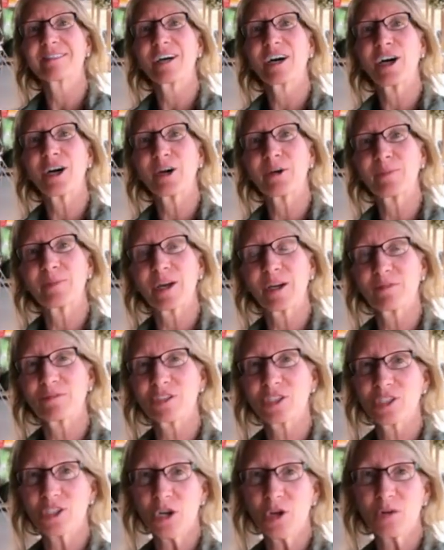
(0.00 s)
I
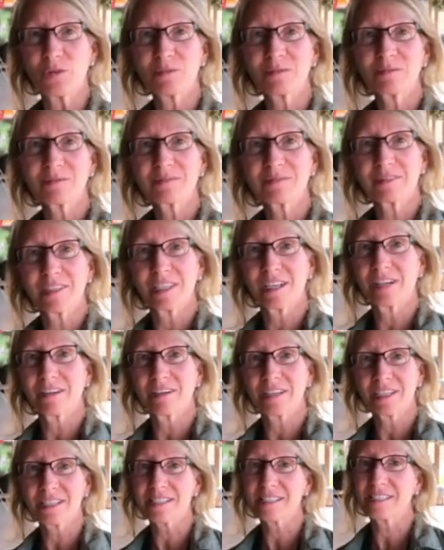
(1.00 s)
was shown the
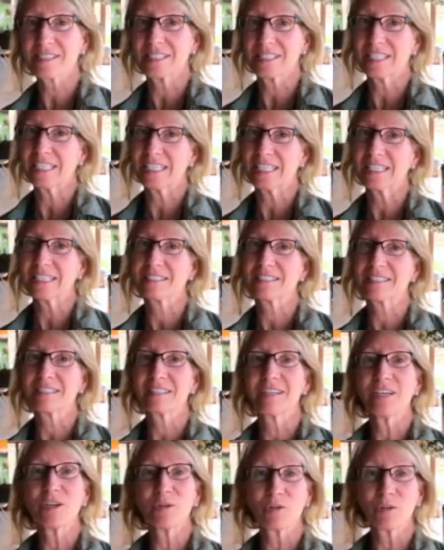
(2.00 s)
areas to hit
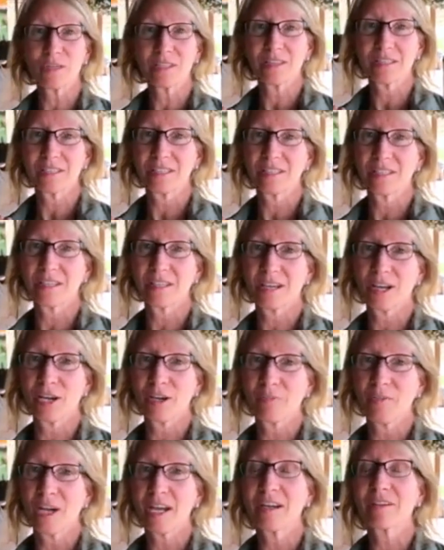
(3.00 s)
with the,
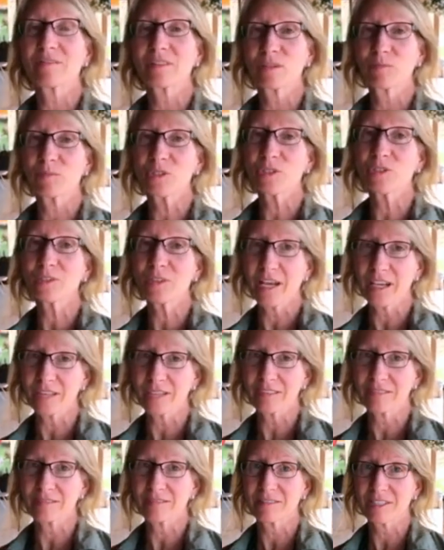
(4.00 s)
I have the blue
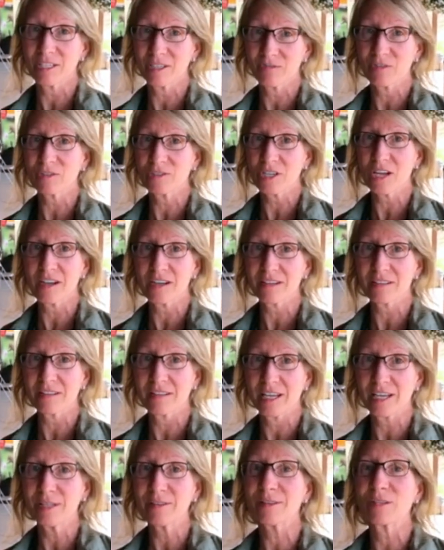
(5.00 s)
light, photonic
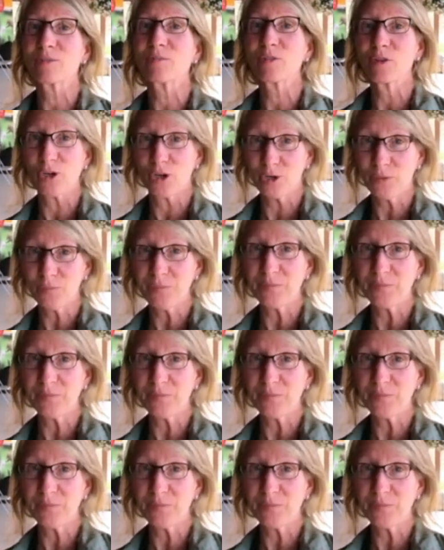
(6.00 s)
light, the pro.